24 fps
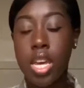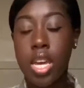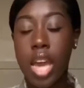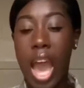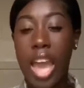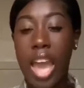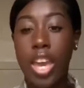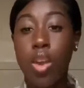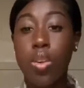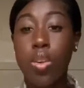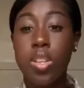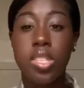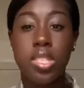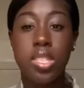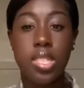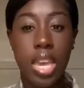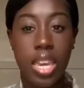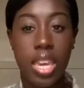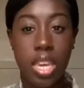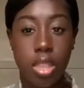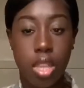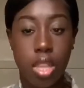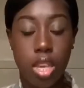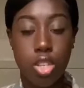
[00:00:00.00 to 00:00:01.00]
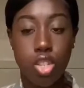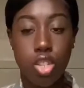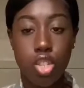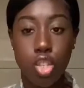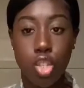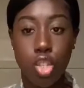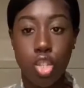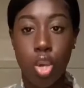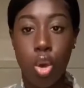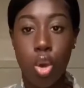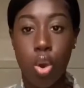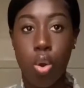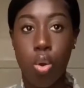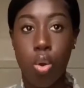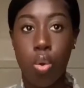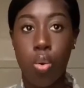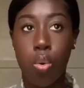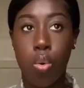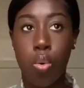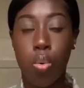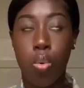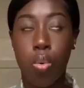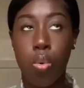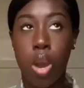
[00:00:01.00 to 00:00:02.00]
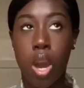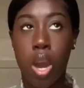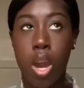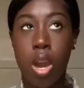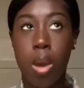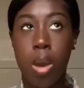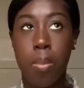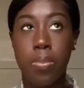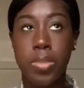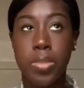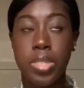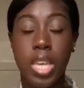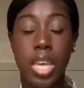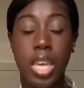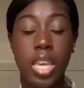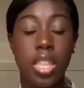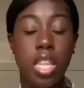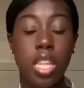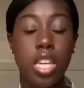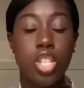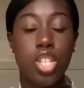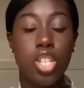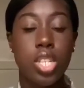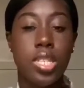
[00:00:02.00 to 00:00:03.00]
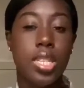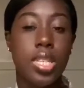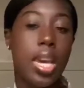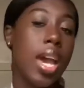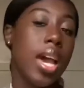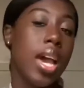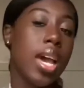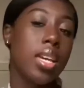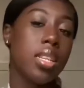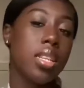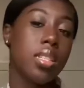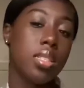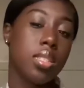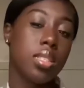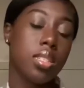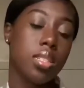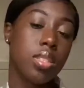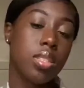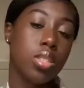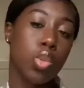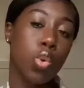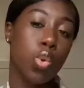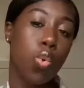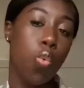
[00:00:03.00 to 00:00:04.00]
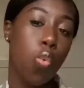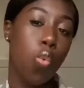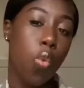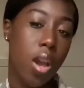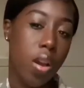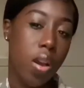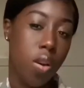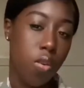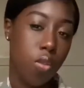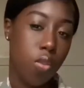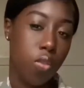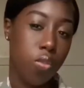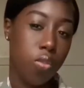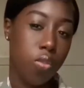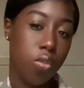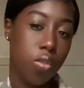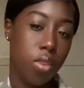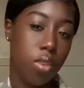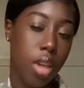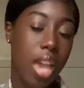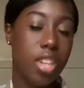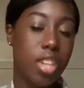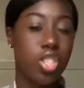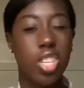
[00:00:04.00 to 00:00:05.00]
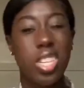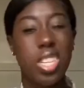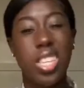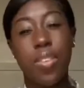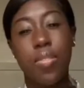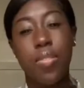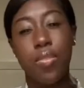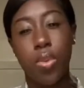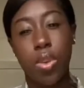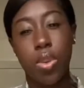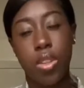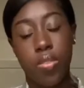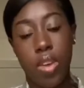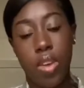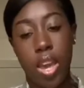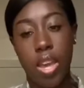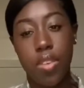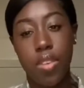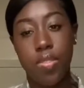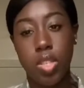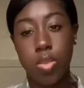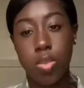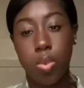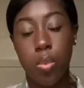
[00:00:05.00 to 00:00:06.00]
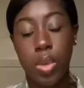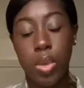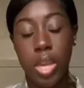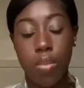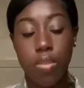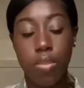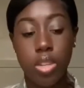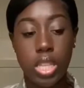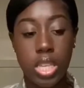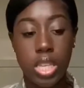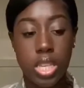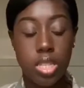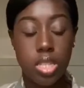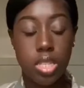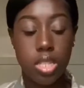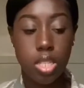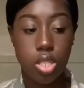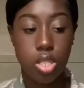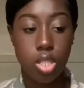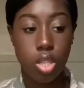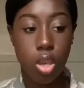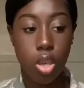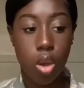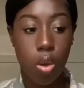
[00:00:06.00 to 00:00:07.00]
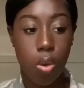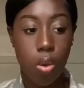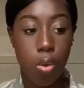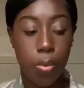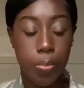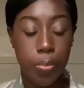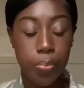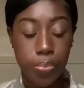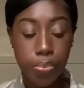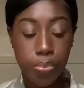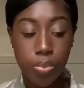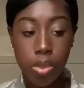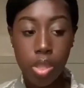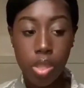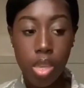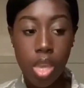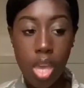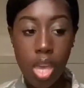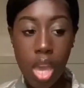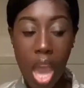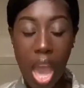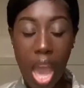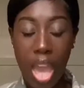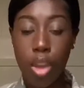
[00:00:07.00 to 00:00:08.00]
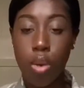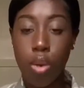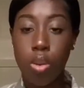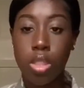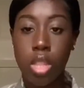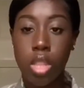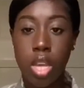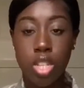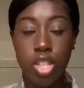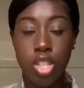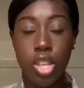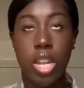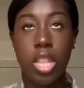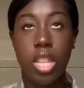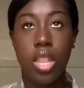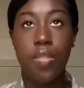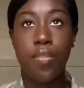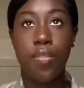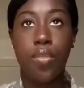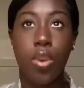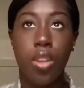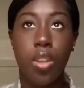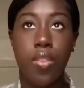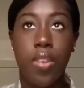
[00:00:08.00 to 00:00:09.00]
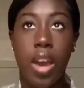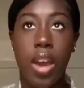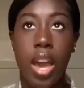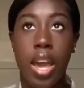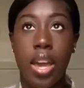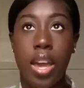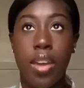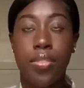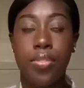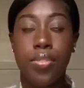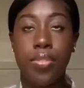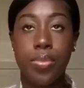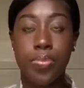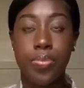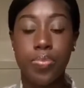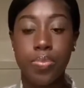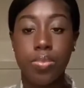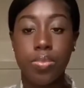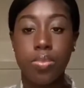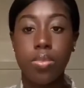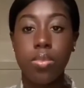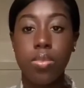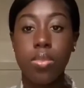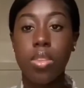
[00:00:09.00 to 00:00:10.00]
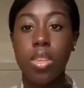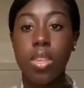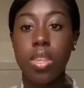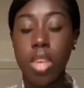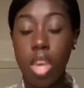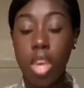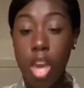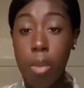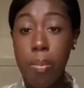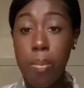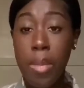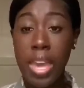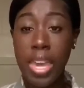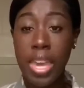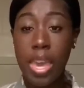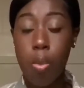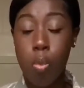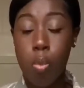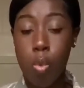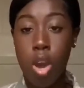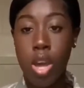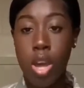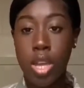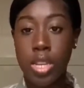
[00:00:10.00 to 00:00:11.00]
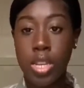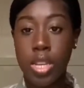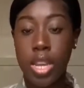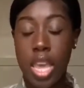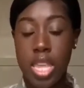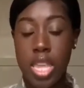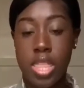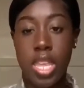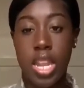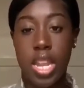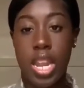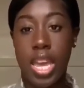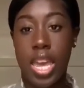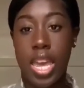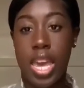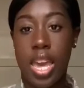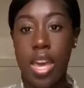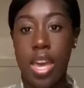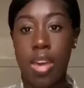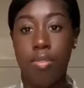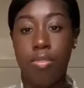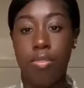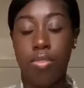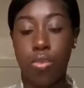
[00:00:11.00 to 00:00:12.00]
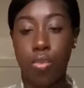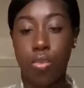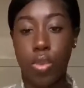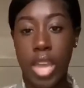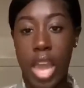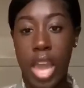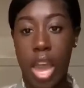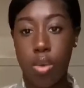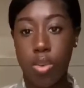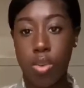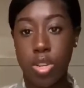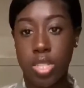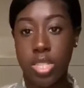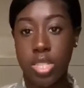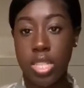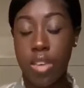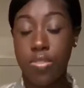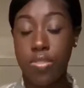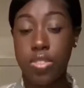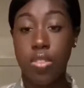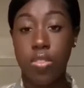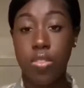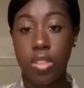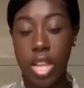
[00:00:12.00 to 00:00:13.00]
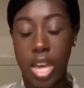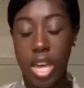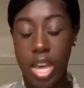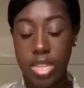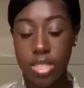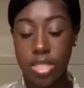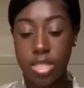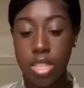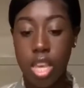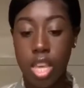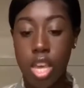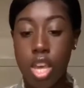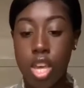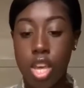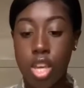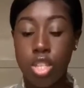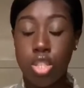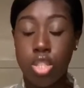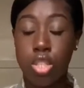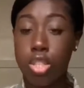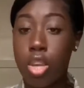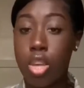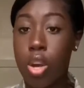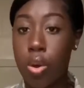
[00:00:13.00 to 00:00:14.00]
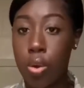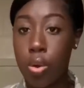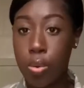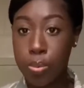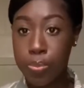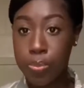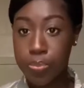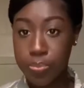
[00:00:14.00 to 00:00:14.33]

I go to second lunch. So um, second lunch is at 12, actually 11.45 is when we get released. So I go to lunch at 11.45, come back at one, and then I have three hours left of class. So